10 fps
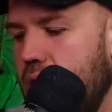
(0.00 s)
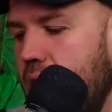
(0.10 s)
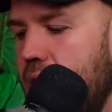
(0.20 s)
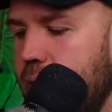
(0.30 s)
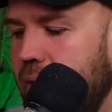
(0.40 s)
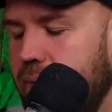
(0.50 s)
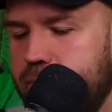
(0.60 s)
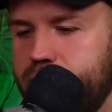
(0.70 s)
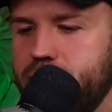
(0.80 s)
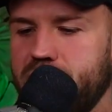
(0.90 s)
Anyway,
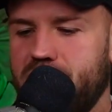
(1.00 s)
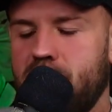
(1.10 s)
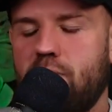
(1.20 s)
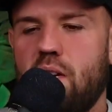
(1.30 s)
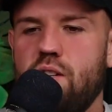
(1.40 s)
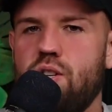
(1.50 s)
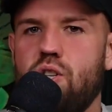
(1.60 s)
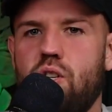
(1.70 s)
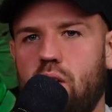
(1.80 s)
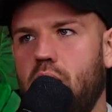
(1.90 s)

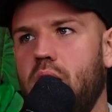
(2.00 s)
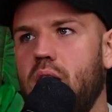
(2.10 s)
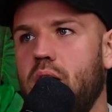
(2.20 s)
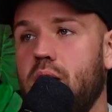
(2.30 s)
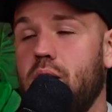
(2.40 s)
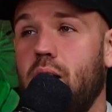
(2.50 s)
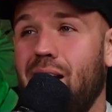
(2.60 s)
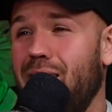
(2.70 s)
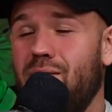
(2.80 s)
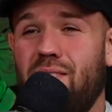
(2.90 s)
she,
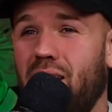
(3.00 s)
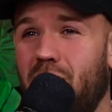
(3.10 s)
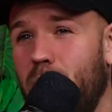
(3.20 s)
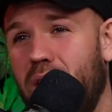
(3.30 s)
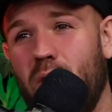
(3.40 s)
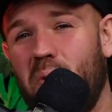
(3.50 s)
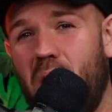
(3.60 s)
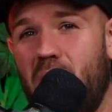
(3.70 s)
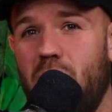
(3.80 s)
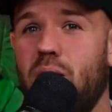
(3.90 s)
I even think he went out
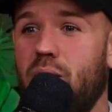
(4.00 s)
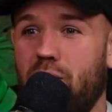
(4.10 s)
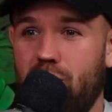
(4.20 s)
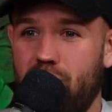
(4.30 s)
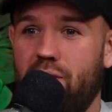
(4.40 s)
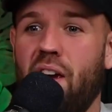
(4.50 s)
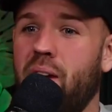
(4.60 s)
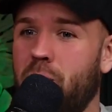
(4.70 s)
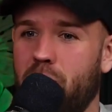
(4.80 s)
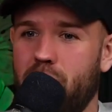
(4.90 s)
with her
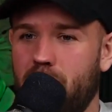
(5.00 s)
fame.